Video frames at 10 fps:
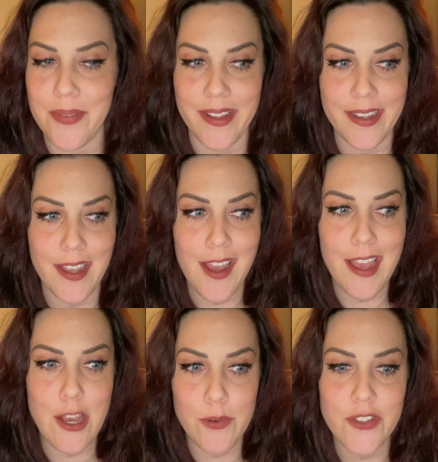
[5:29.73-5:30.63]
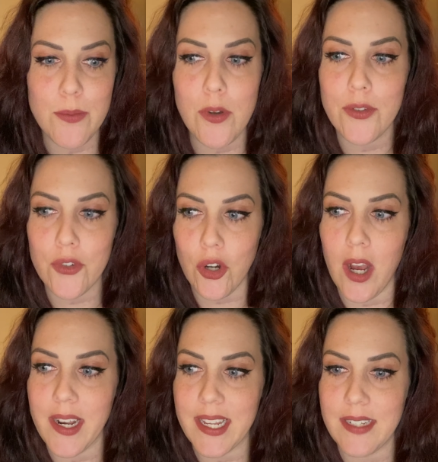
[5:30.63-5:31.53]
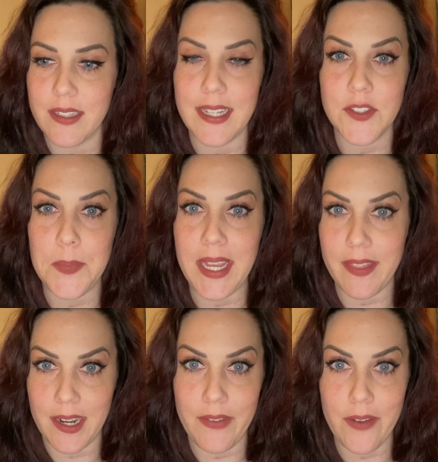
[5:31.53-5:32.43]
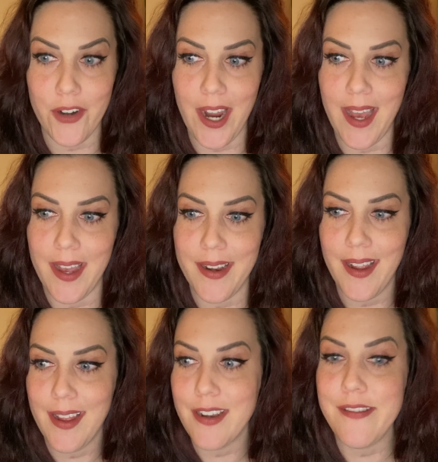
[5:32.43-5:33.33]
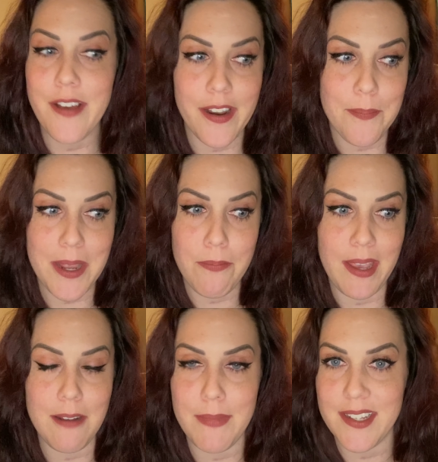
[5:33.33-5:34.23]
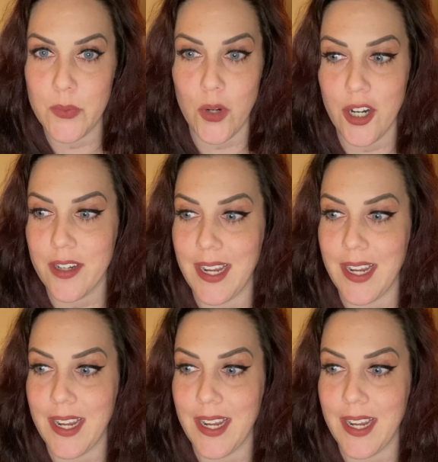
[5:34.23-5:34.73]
Like it was the most chronic, intense pain that I've ever had. None of my pain meds worked.